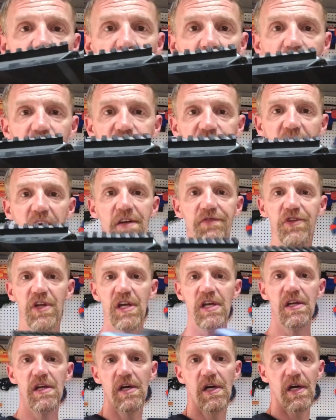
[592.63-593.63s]
trigger
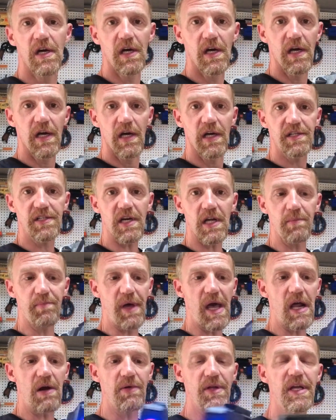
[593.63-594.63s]
safety, it's got a
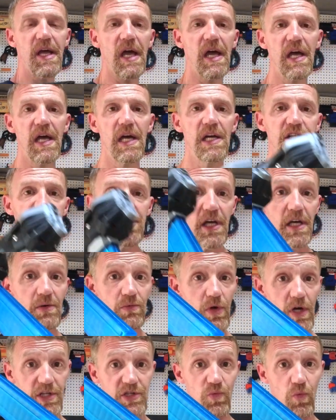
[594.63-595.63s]
battery gauge,
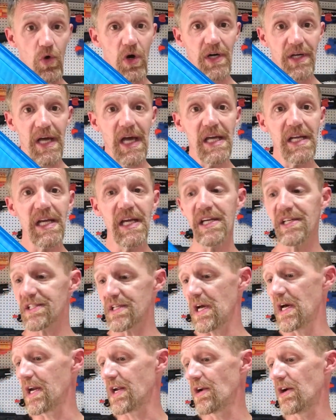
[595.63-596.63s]
it runs
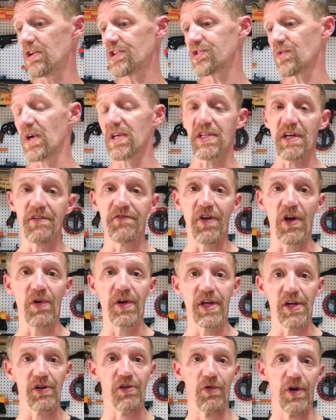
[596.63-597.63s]
180s, and it also has a
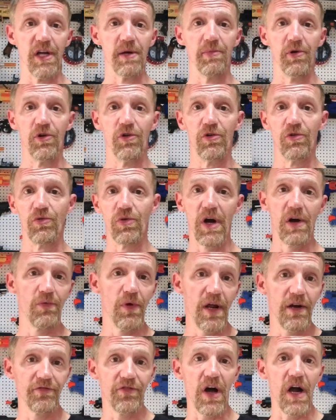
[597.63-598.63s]
very agreeable
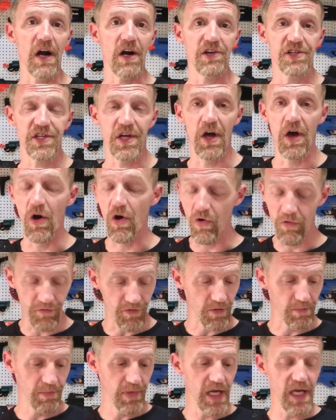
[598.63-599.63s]
rate of fire. So
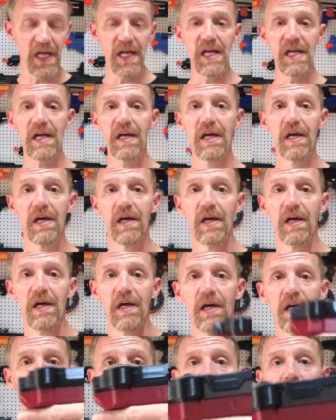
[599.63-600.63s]
for me,
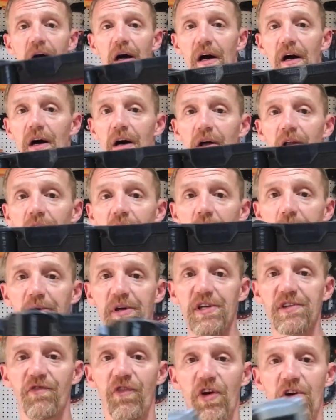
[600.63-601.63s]
uh,
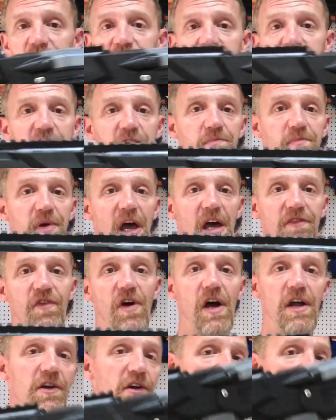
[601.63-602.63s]
Lepus versus
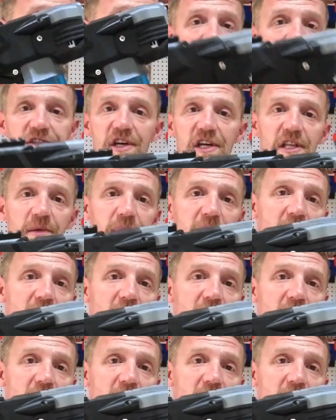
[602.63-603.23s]
Pathfinder, I'll take the